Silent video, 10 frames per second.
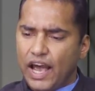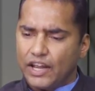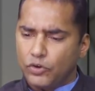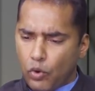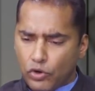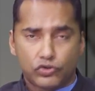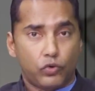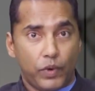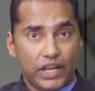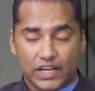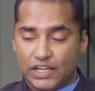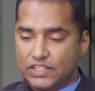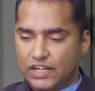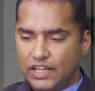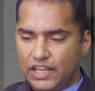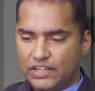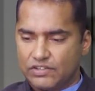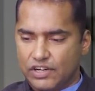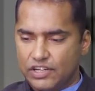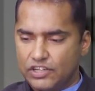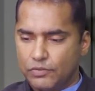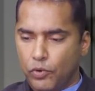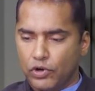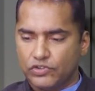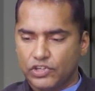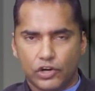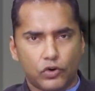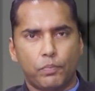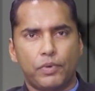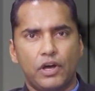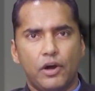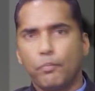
and also very recently a strategic policy group.